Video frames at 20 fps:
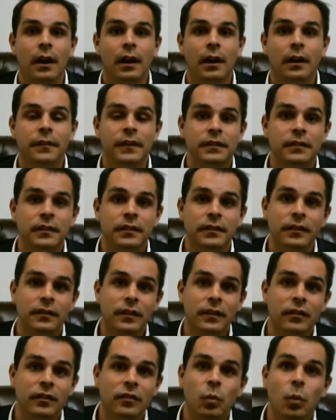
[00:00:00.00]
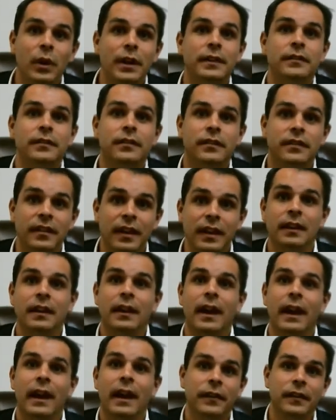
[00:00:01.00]
these assistants wouldn't sit
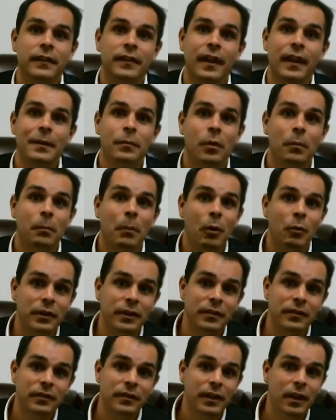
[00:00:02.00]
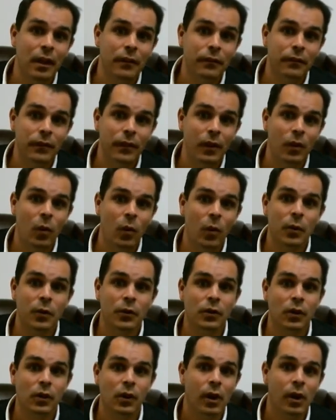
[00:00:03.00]
at the table, but would sit off in the corner
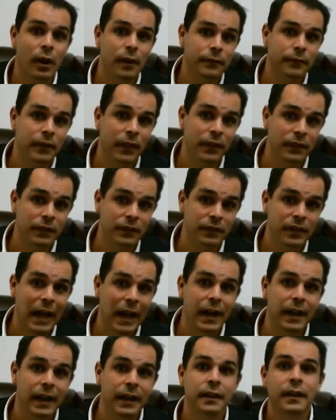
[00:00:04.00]
or off to the side